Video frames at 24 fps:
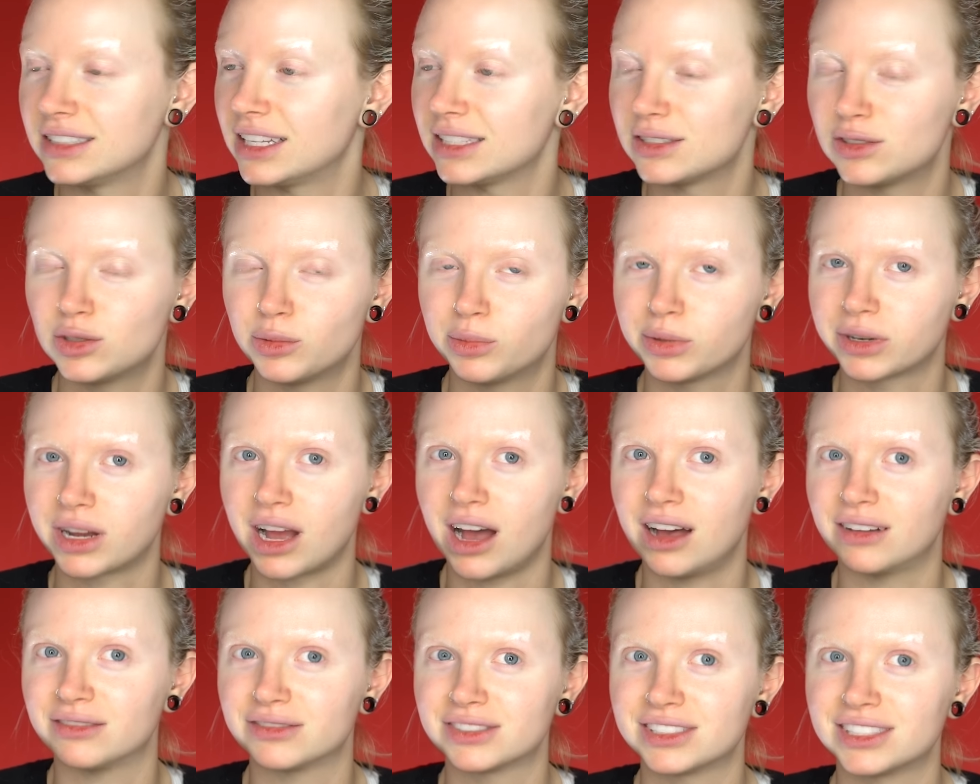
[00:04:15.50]
Not super
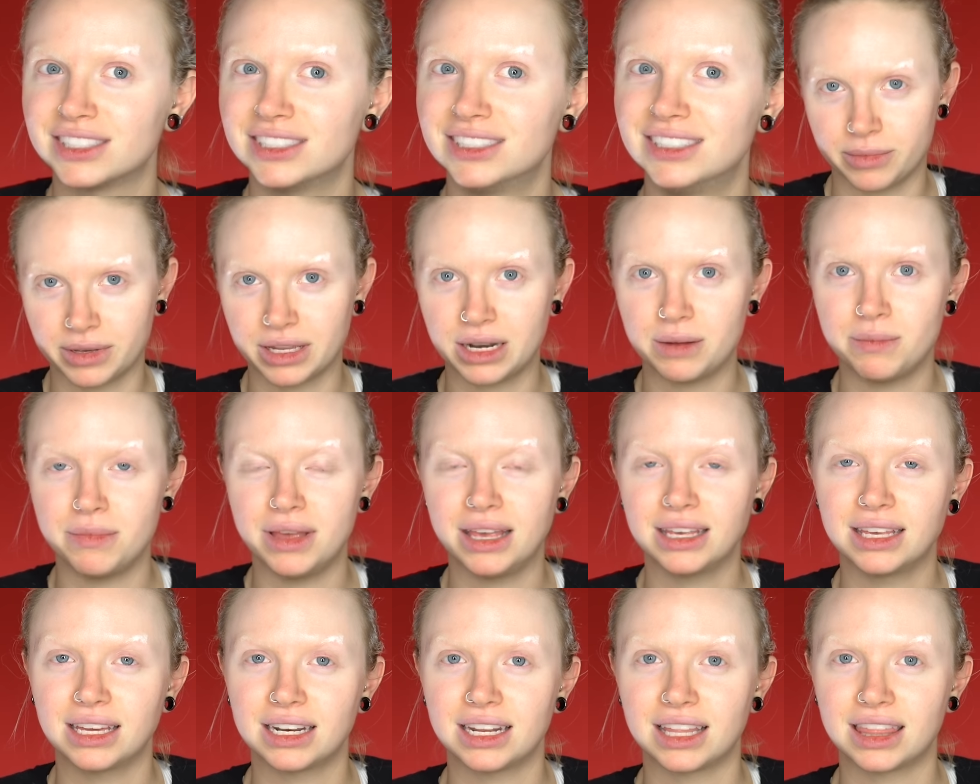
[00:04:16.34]
comps. I'm gonna
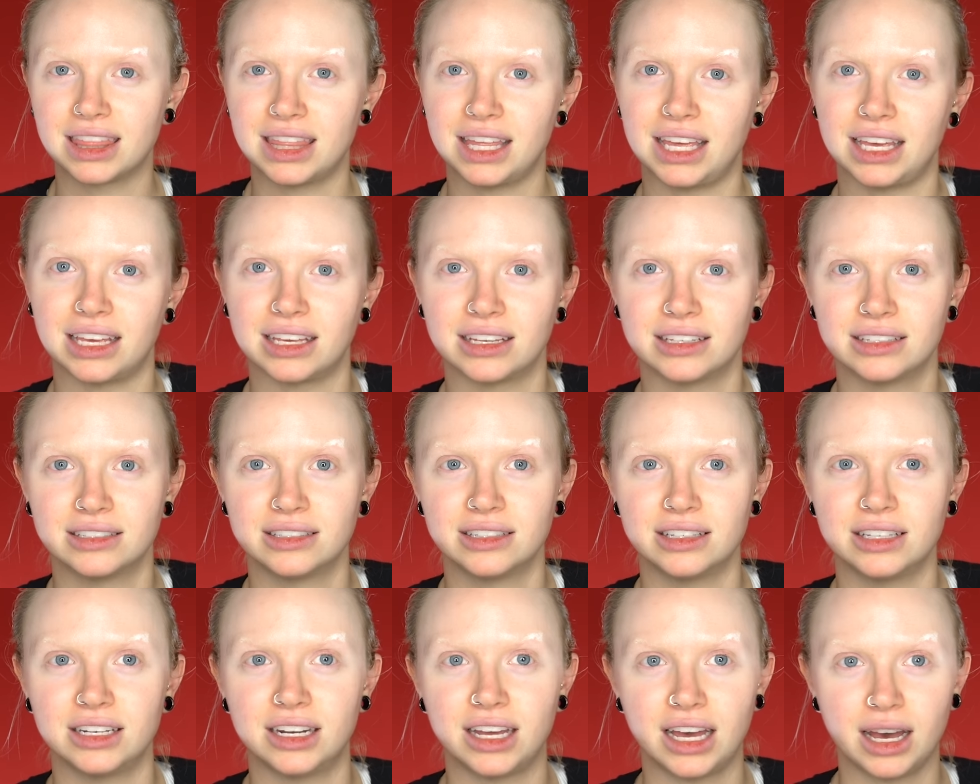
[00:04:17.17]
make it a
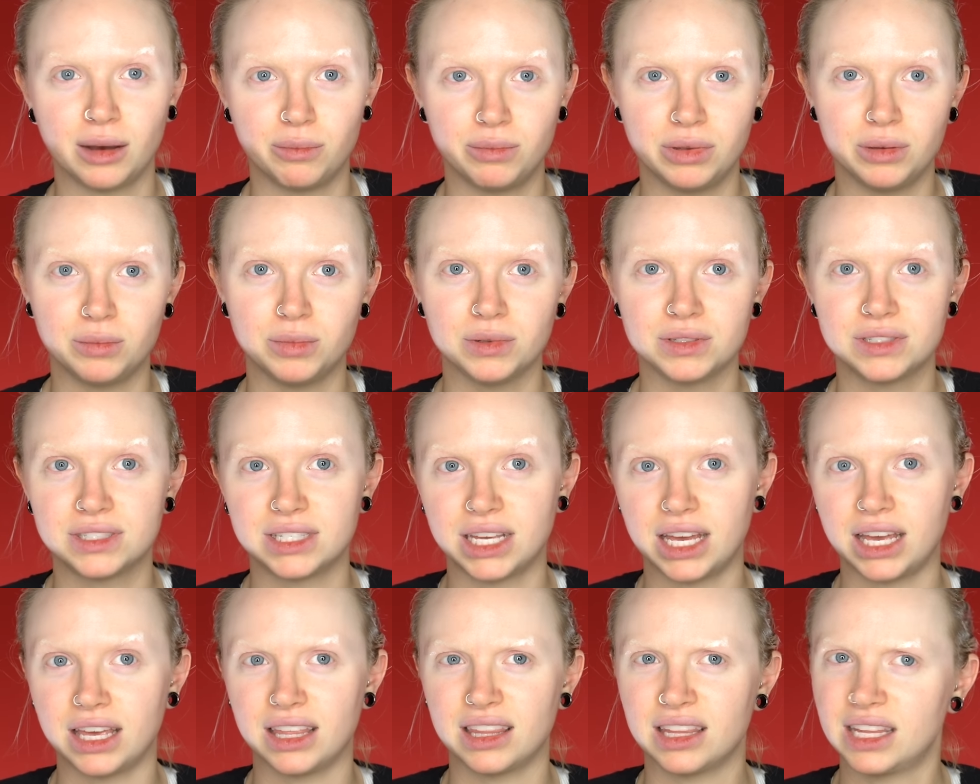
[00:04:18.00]
thing. You know how people
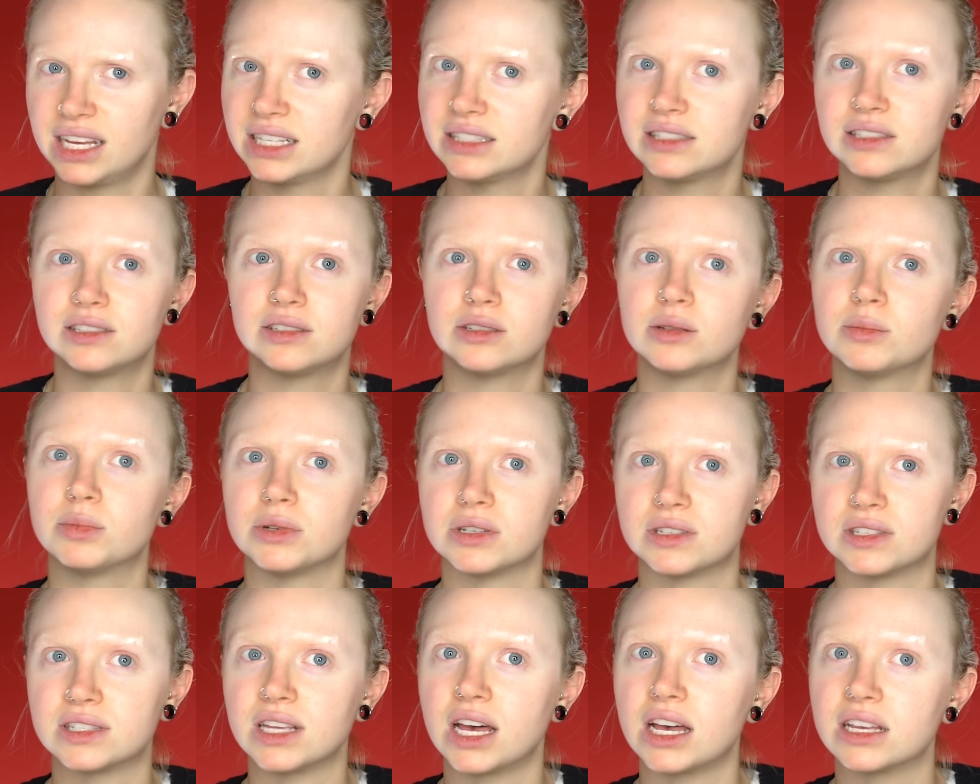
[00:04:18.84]
say, "That's
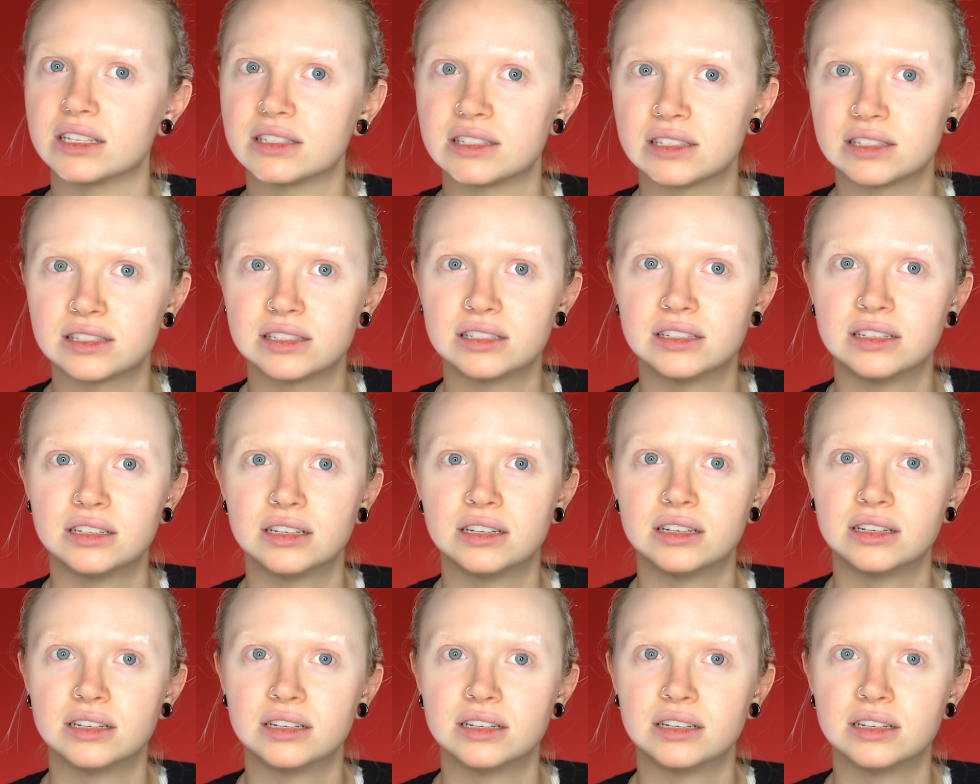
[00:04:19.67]
super sus."